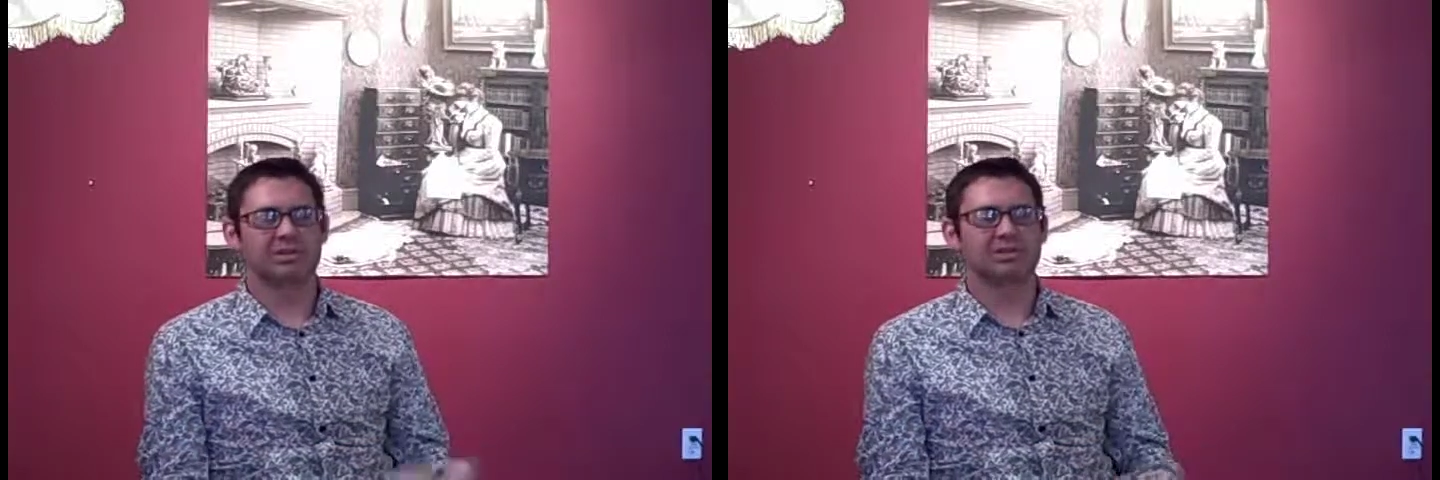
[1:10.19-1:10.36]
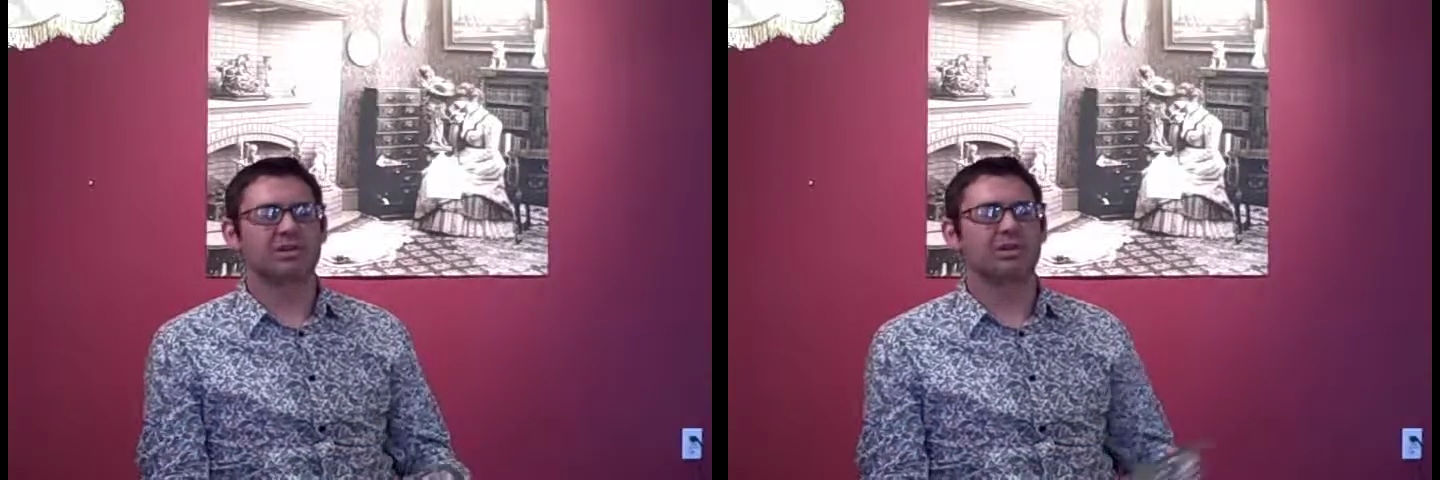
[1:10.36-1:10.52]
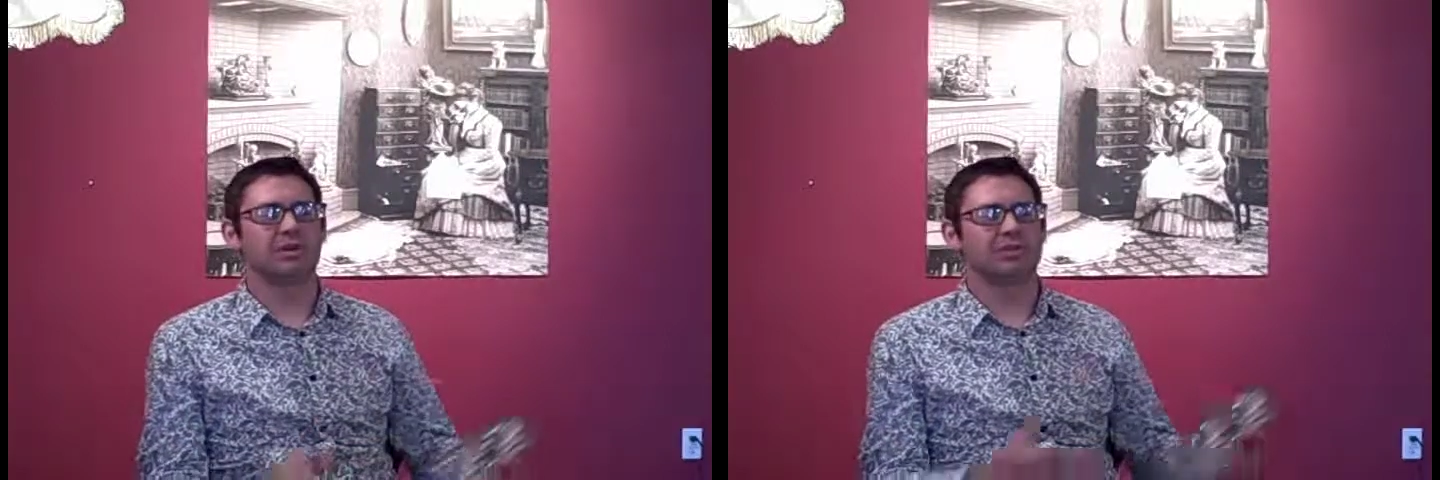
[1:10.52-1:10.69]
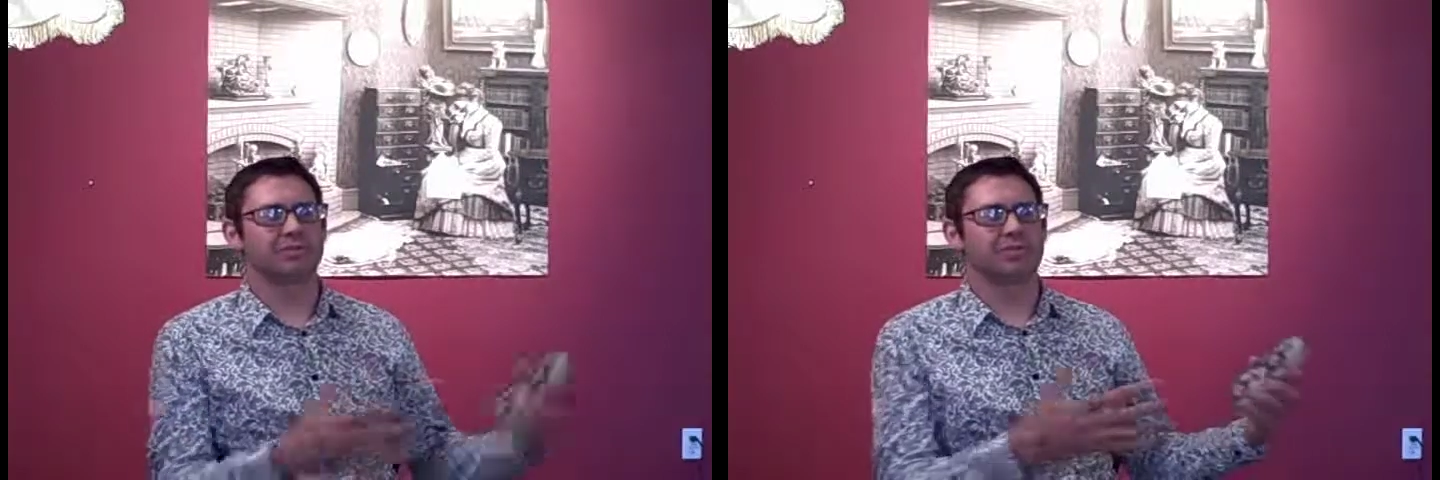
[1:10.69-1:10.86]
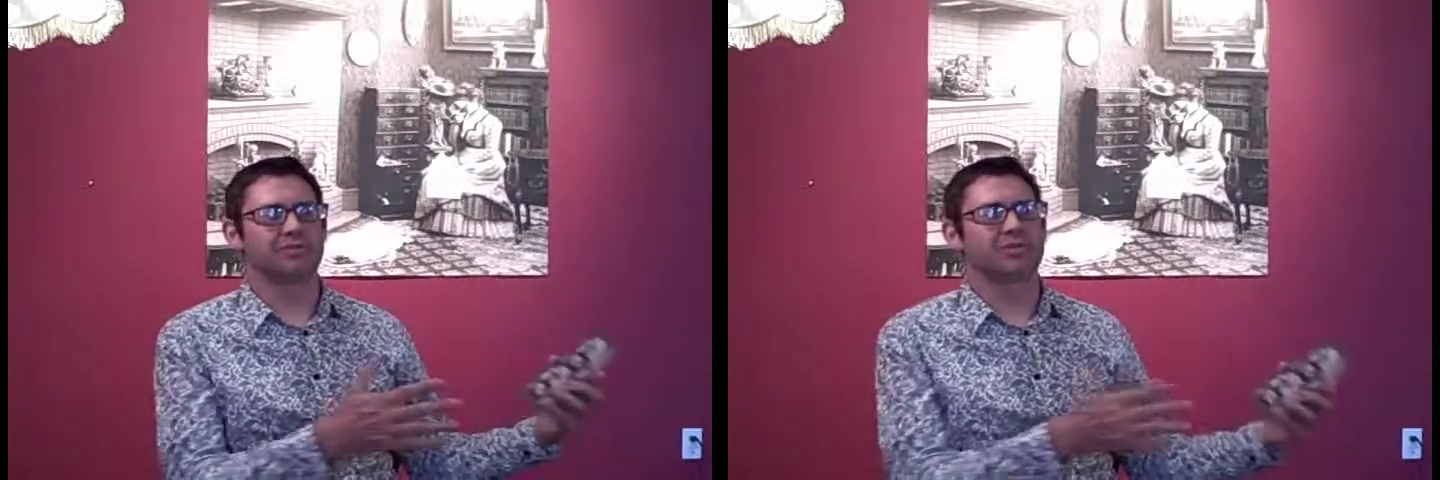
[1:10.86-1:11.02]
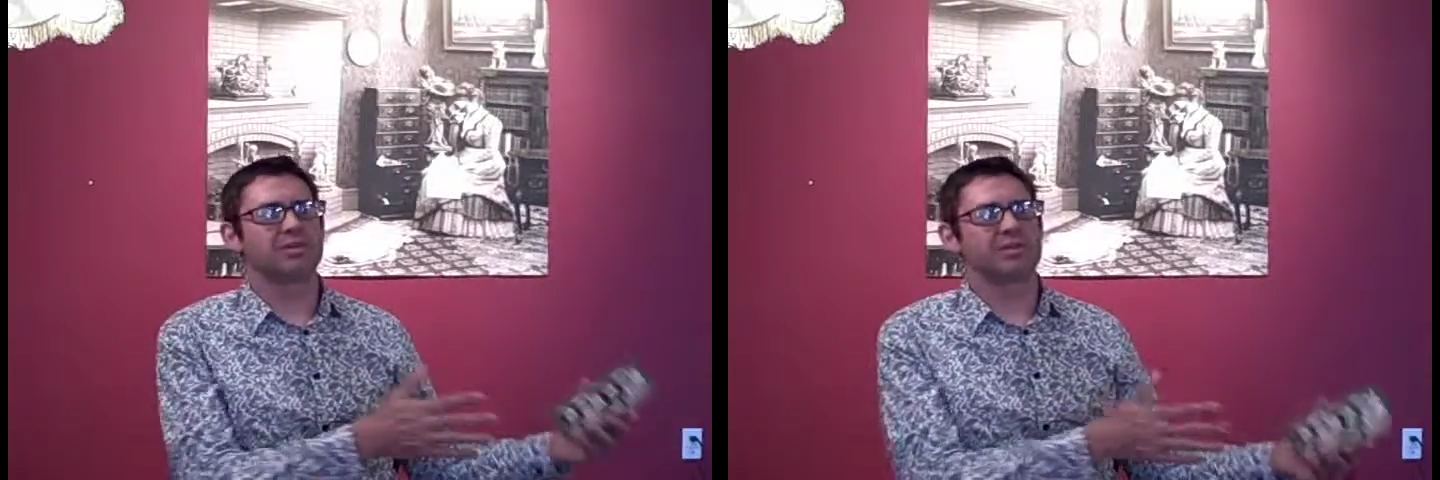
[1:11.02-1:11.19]
It's all sort
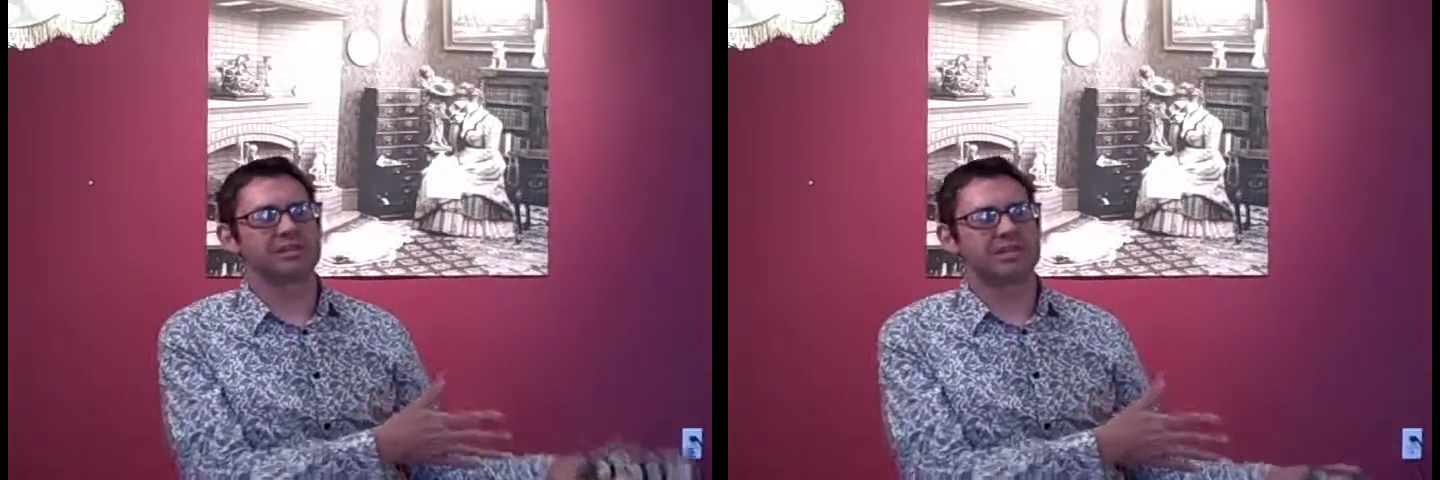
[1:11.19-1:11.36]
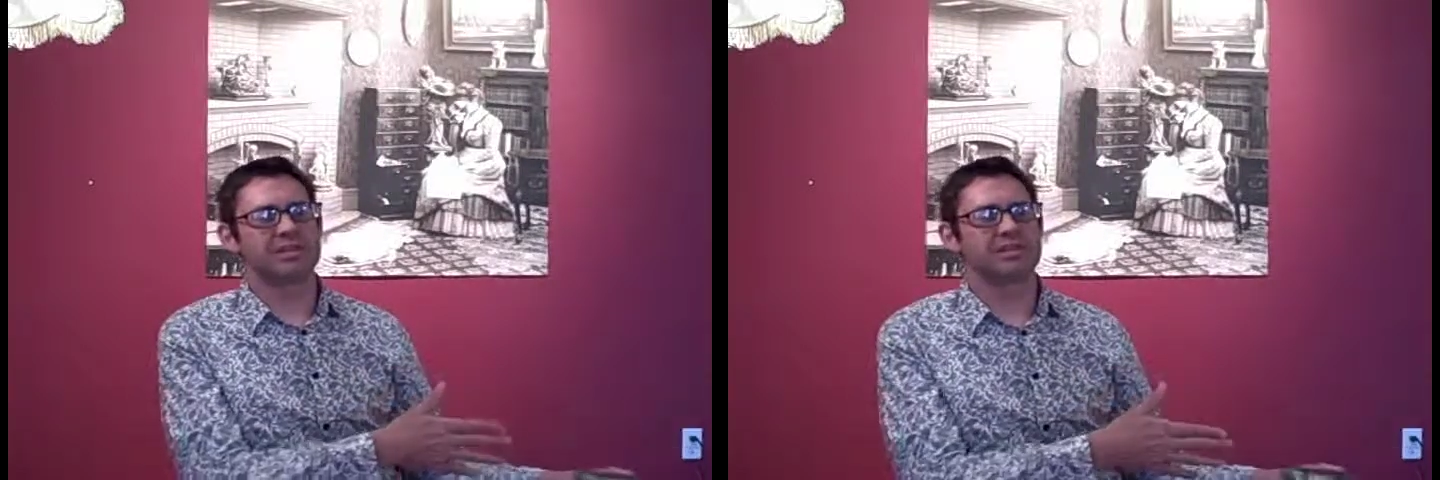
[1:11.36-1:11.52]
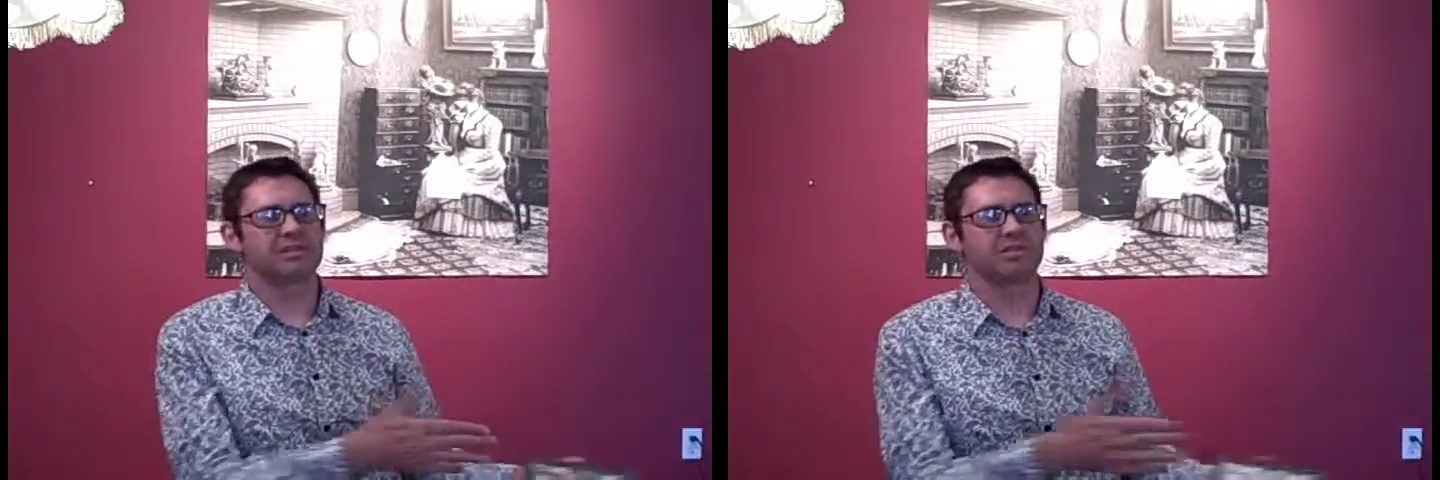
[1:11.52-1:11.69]
of stages